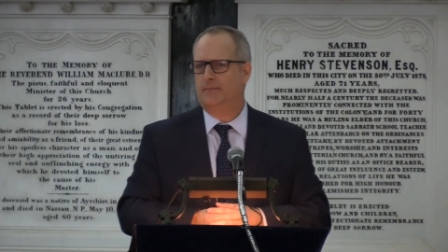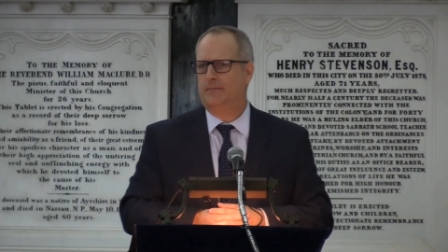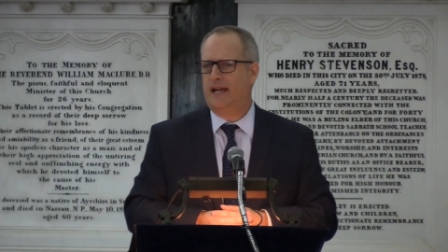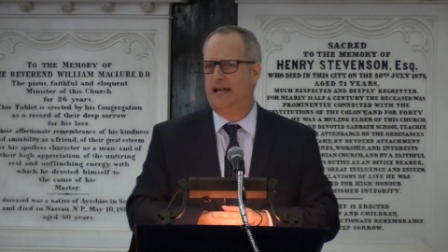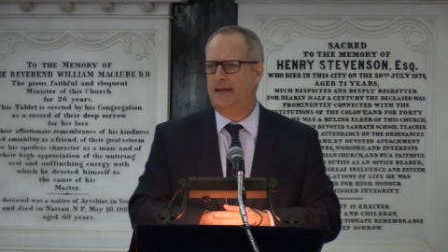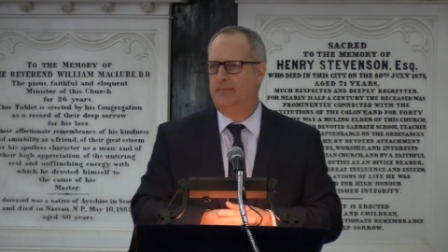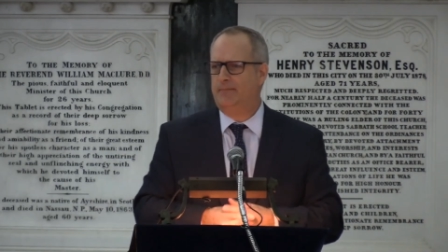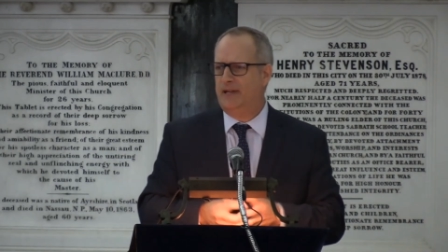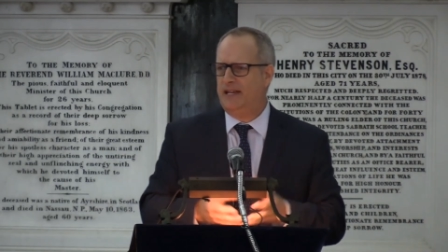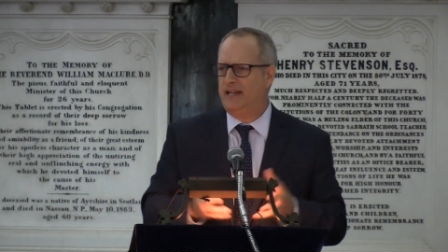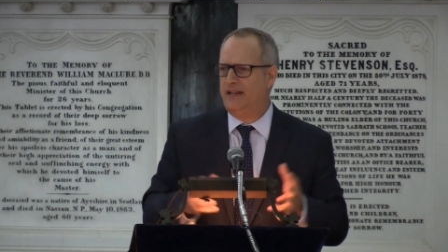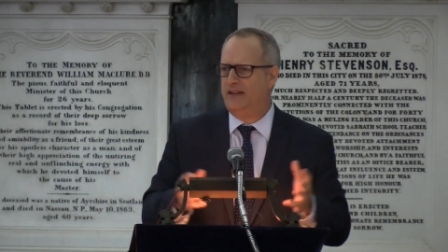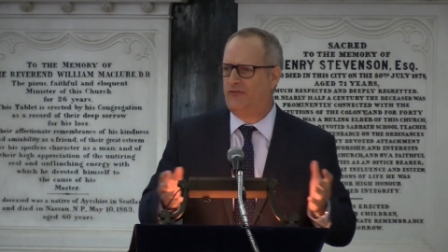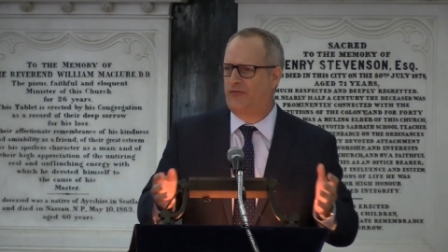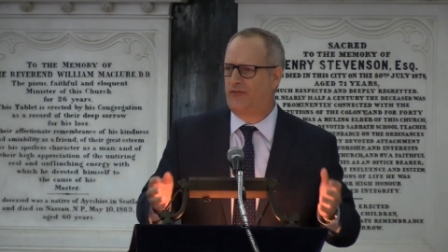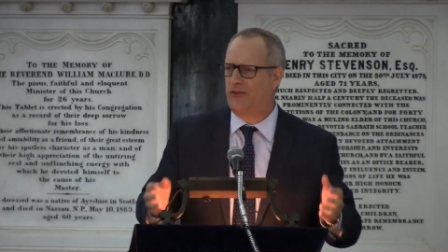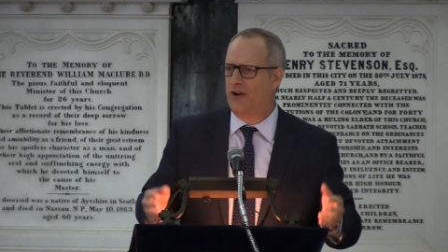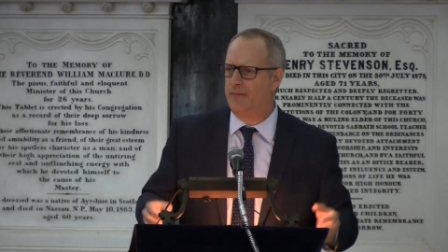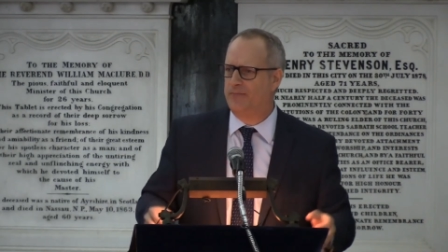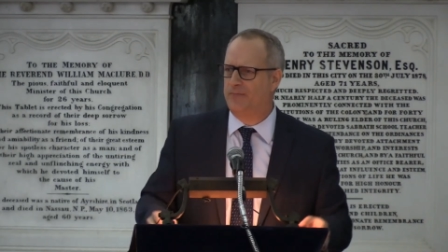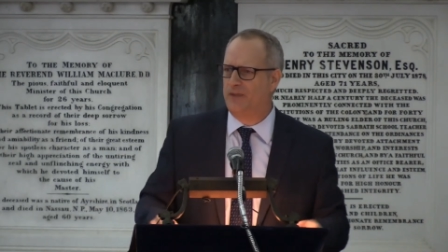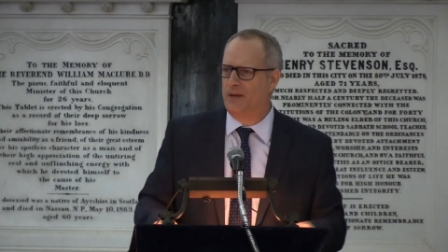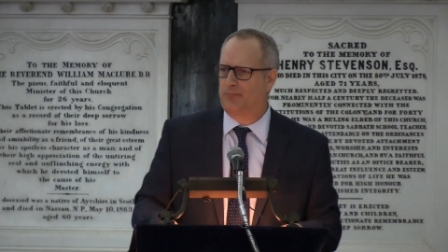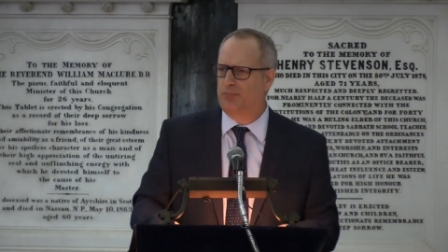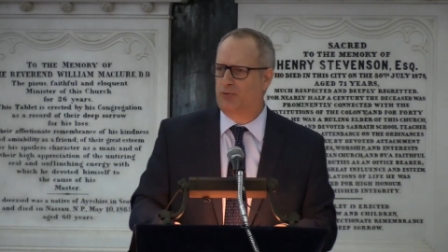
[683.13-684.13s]
Maybe
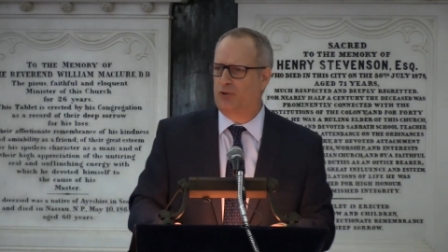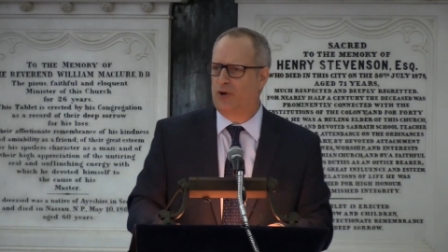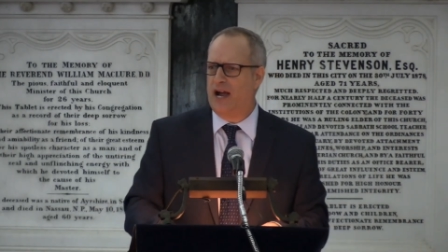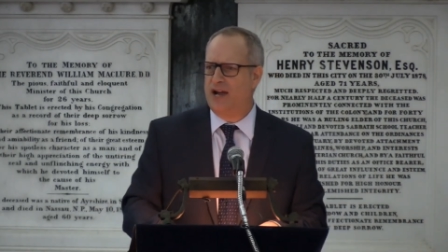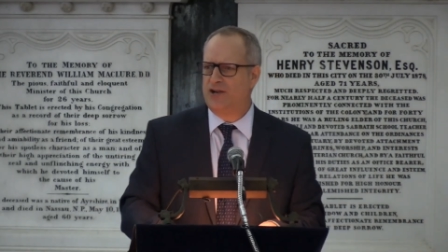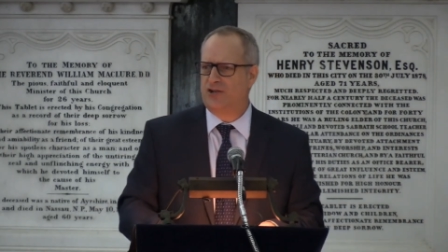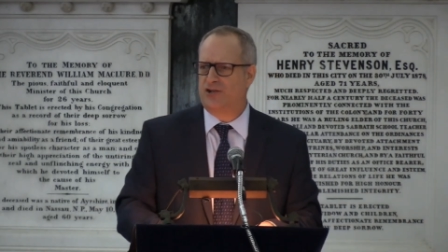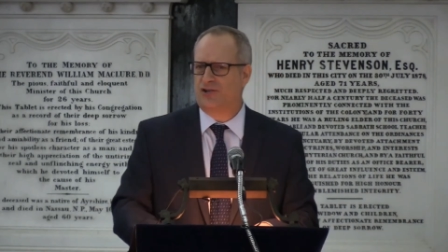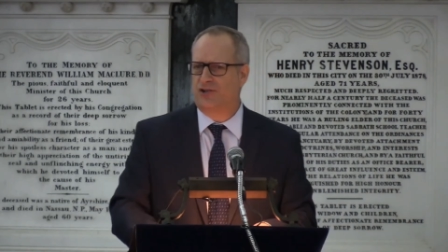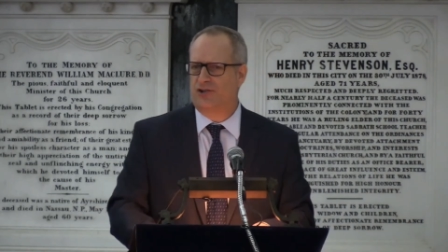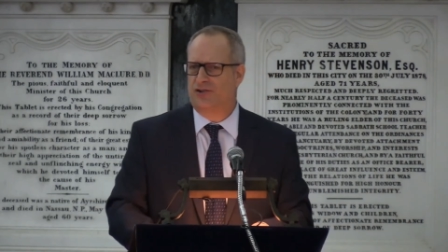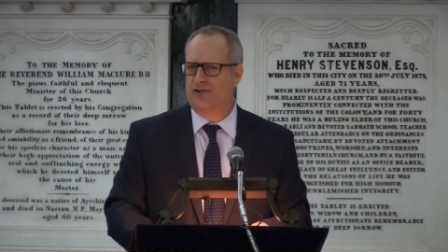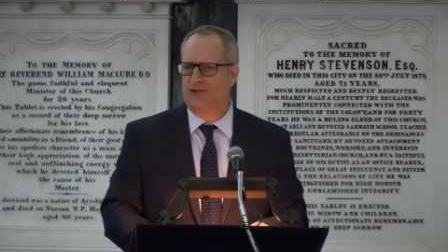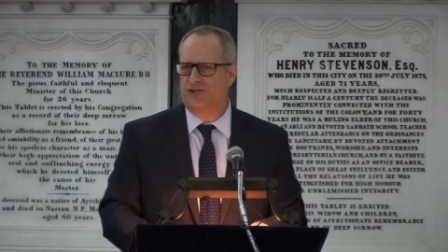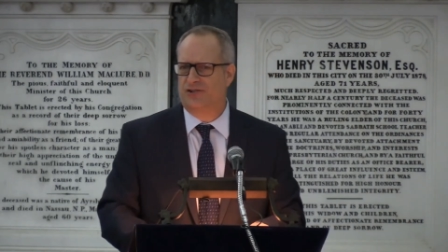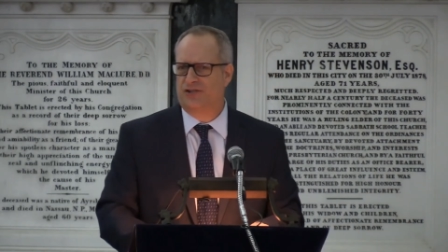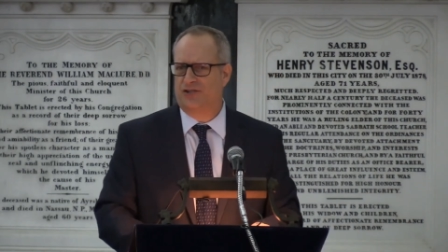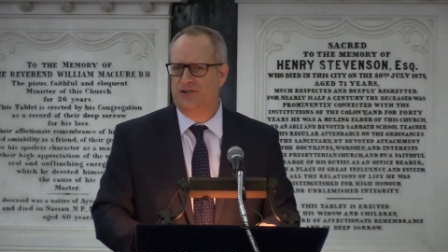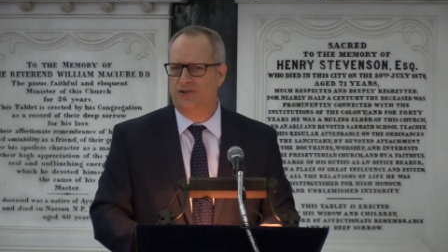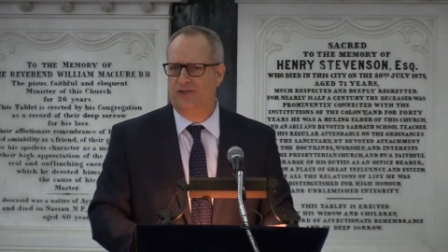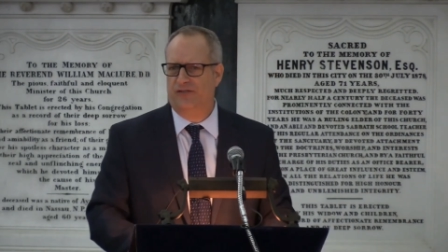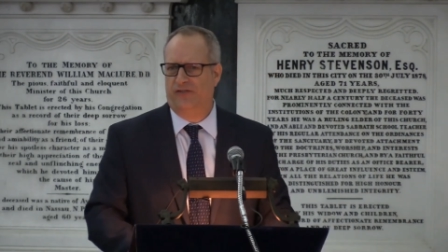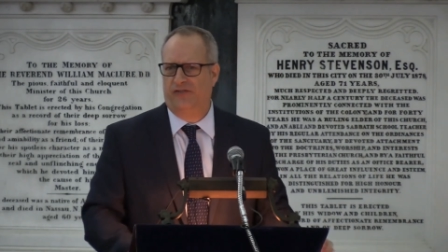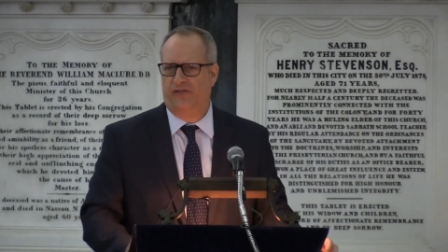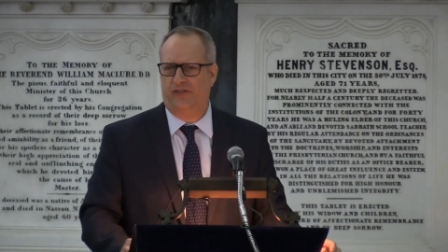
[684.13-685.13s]
from the
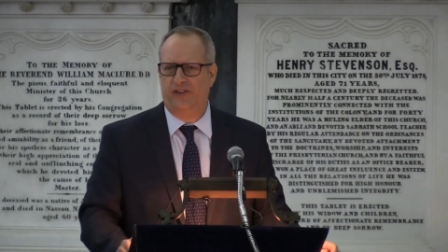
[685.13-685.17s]
pressures you